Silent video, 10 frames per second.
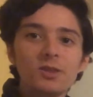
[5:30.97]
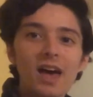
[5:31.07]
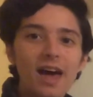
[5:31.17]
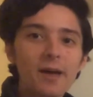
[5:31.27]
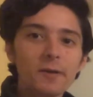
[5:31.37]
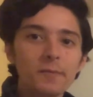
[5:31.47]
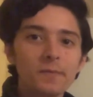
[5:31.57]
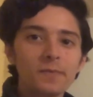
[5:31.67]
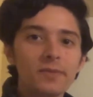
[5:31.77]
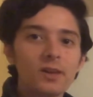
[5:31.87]
that
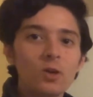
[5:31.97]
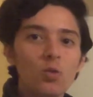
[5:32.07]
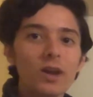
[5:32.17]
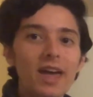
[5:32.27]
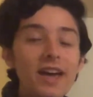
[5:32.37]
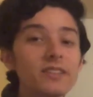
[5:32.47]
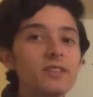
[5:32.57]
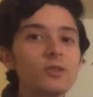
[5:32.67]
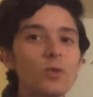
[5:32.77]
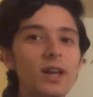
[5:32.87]
when x
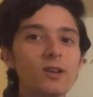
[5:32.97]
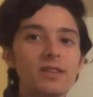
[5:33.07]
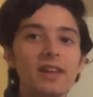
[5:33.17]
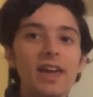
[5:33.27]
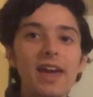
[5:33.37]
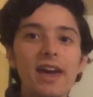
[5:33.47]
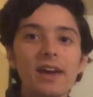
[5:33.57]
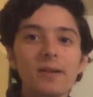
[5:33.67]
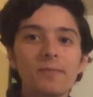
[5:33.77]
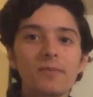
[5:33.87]
is greater than a,